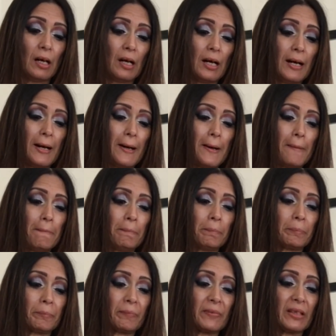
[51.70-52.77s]

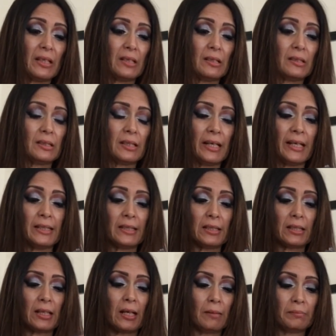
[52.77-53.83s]

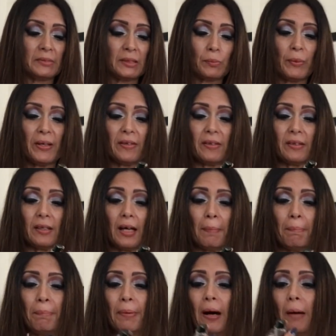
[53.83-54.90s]
It comes with a
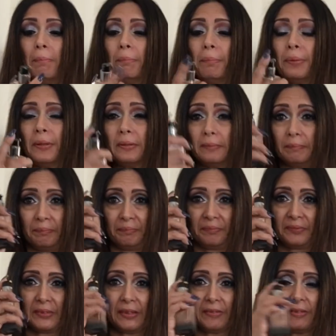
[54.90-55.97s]
pump,
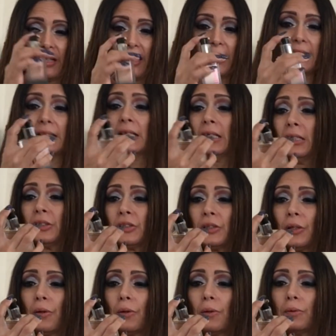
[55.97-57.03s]
right?
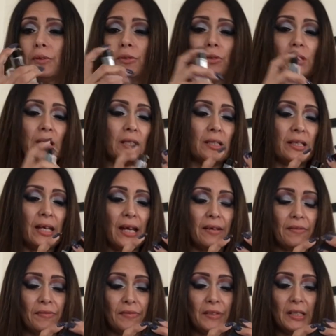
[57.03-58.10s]
So you can
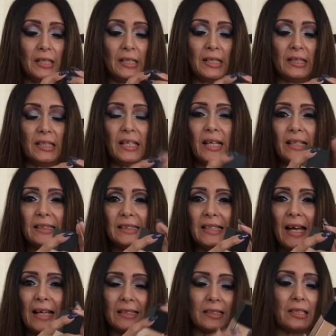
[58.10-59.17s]
get really the
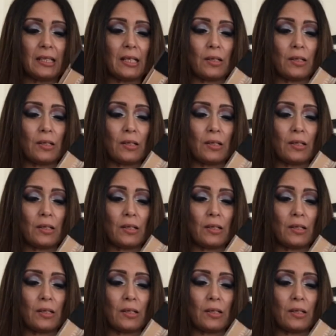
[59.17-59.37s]
exact